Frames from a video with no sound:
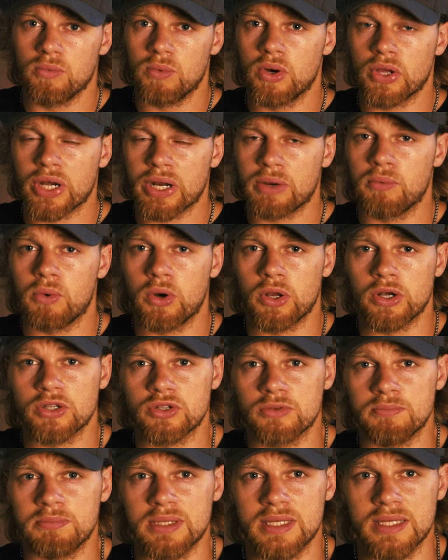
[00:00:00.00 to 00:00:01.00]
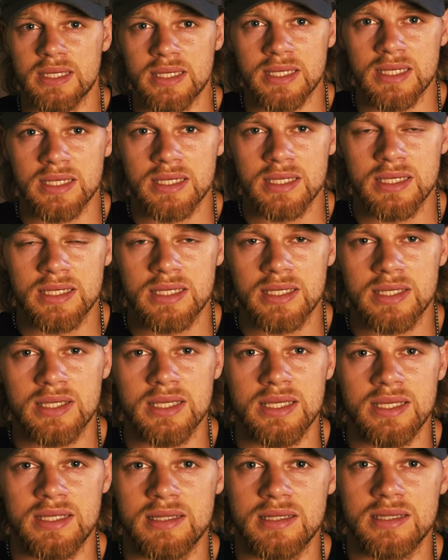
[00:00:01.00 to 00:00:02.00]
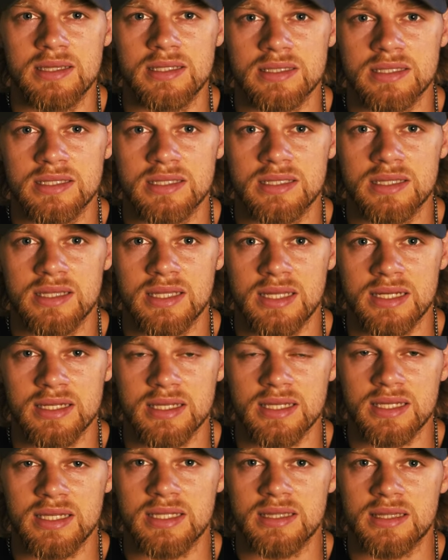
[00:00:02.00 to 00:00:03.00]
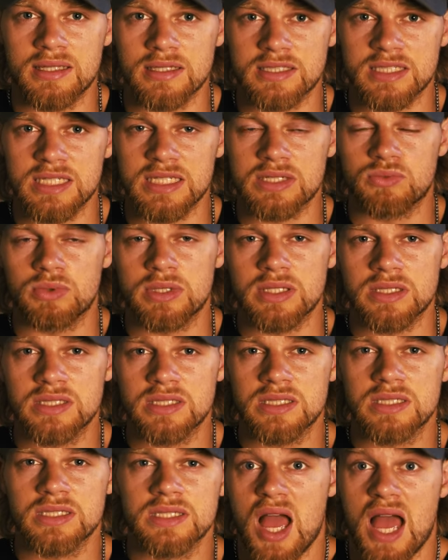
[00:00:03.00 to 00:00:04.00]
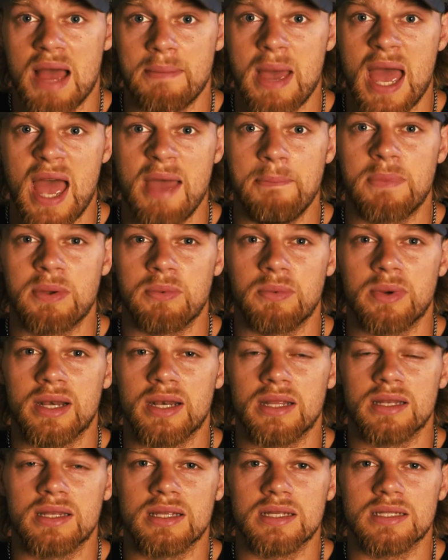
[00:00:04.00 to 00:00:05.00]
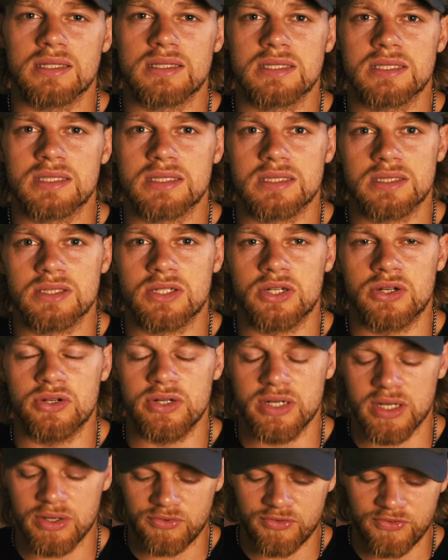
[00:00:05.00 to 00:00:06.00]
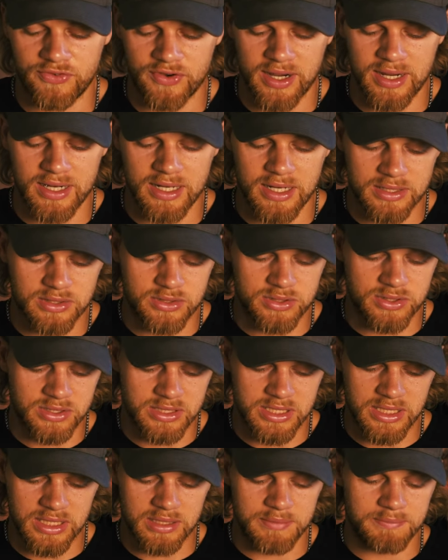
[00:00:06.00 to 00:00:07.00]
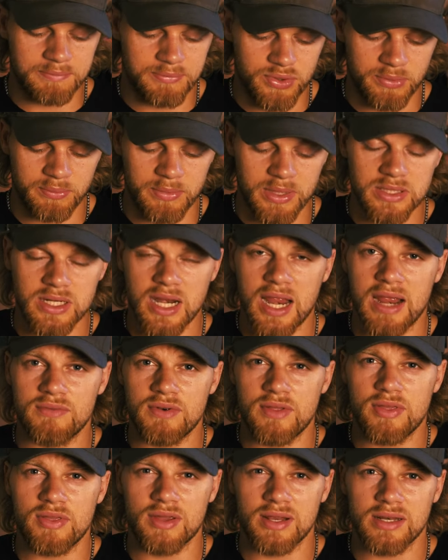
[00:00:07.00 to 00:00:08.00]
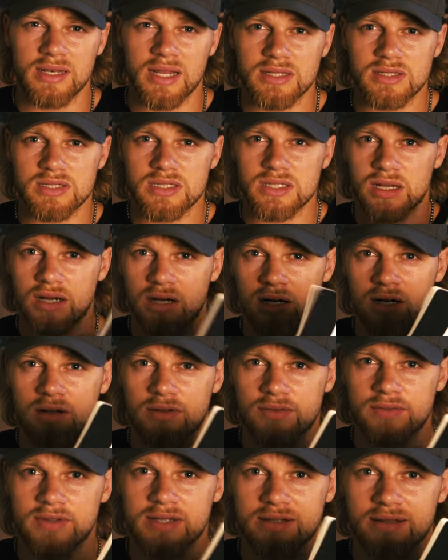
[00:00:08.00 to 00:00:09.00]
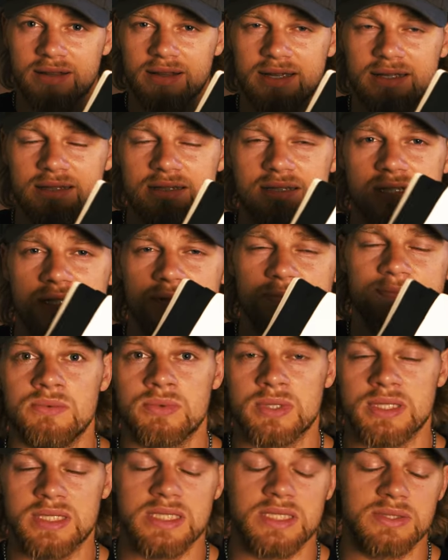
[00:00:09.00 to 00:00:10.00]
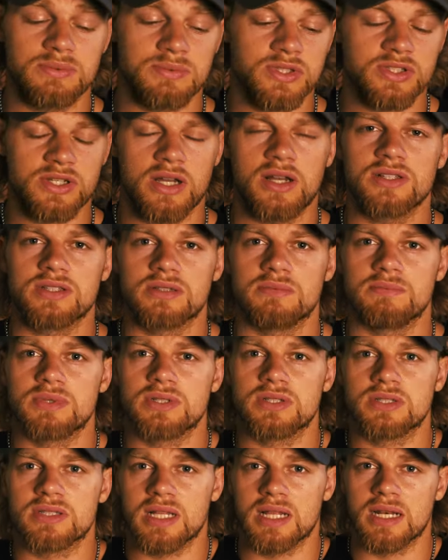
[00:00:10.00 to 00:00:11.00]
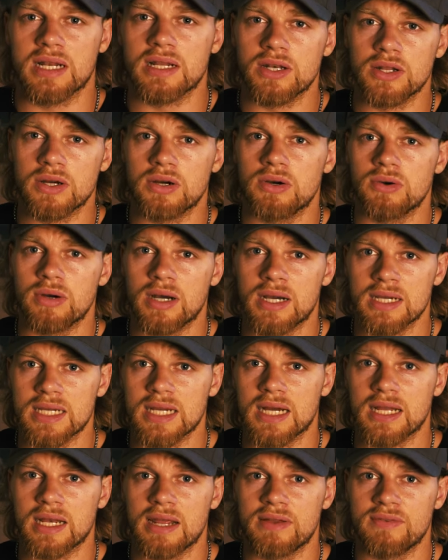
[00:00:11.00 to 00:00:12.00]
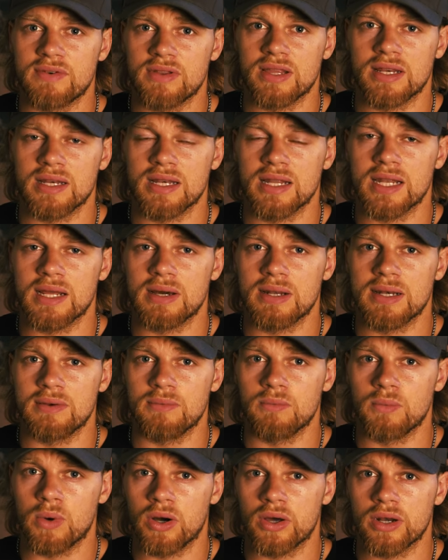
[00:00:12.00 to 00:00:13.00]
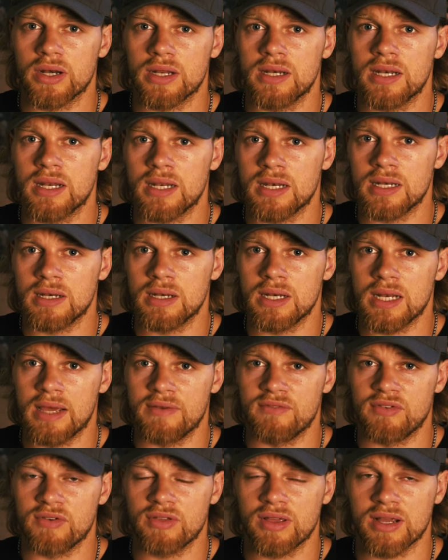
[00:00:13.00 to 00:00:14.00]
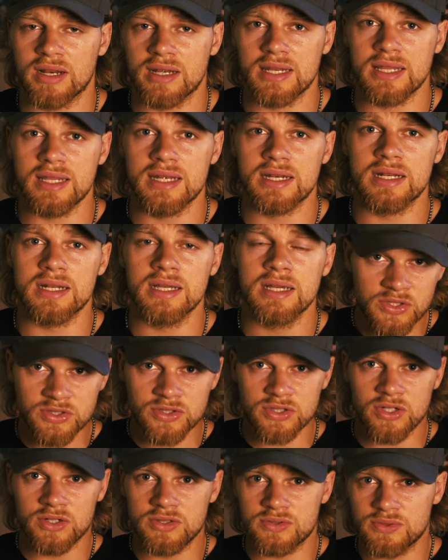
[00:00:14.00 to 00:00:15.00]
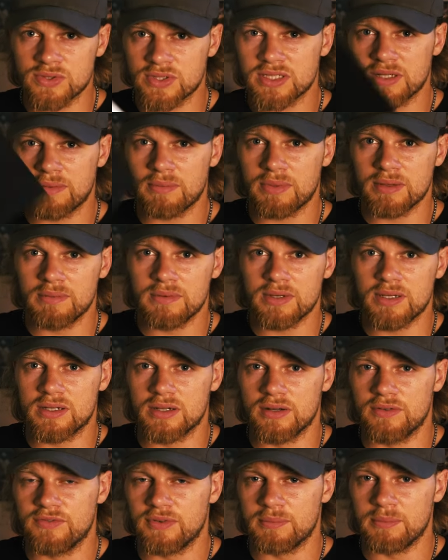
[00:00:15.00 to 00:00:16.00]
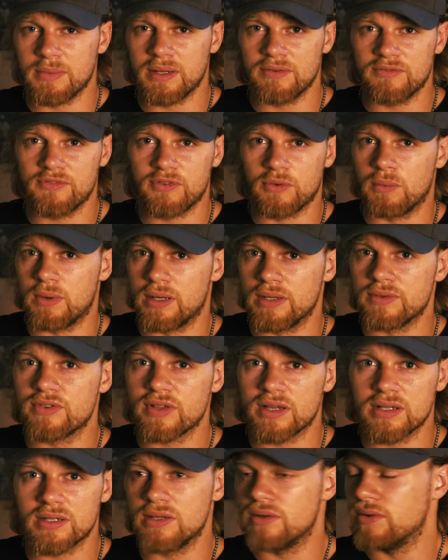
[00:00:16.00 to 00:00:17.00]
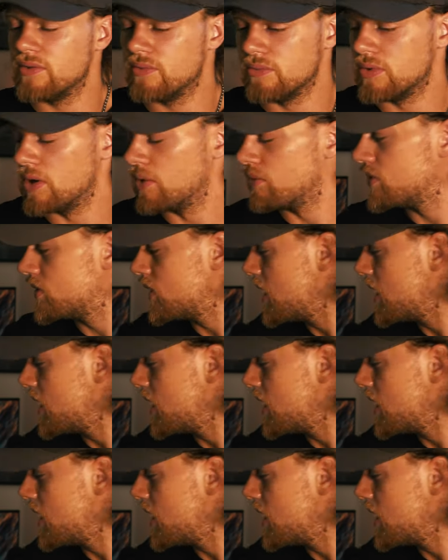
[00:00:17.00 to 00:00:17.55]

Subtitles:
what I wanted to be in this, like in the sequence. I'm happy with it. It's turned out fine. I did pretty much everything that's on this list, which was awesome because then I know I got everything that I wanted and everything I needed. So it was something good for me for once. I wrote